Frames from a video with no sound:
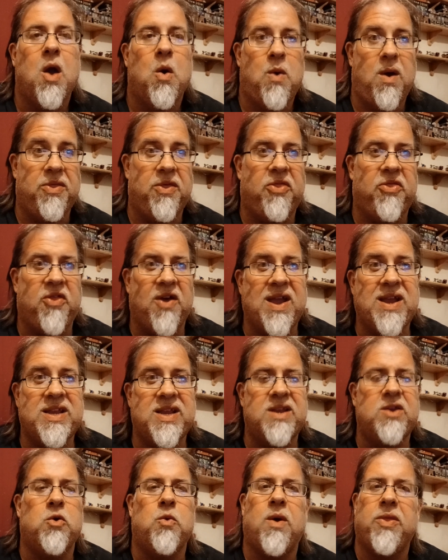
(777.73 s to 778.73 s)
whether they
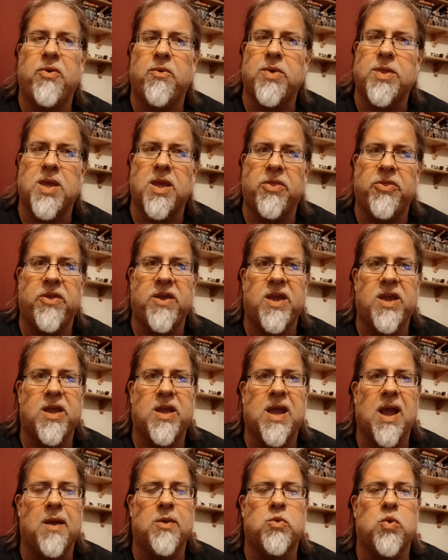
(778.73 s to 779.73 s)
did it or whether it's in the
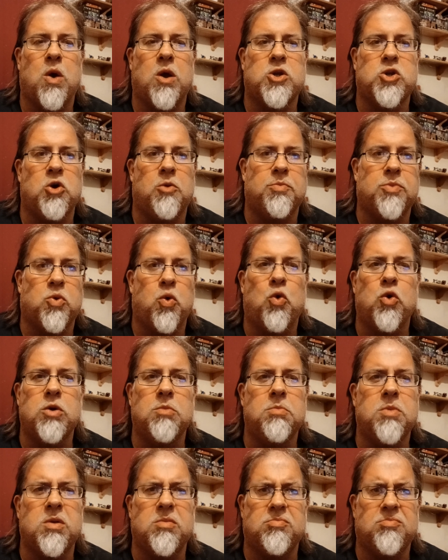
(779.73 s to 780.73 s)
Games Workshop
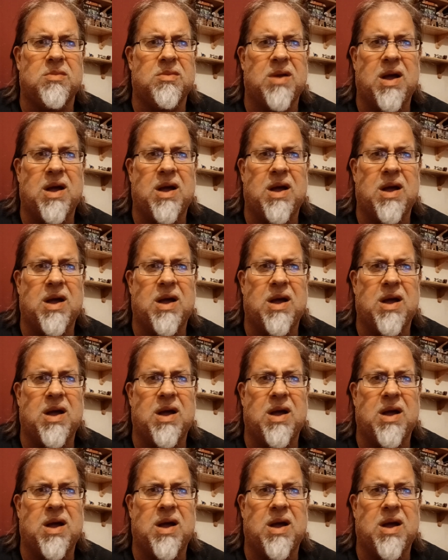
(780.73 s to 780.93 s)
tournament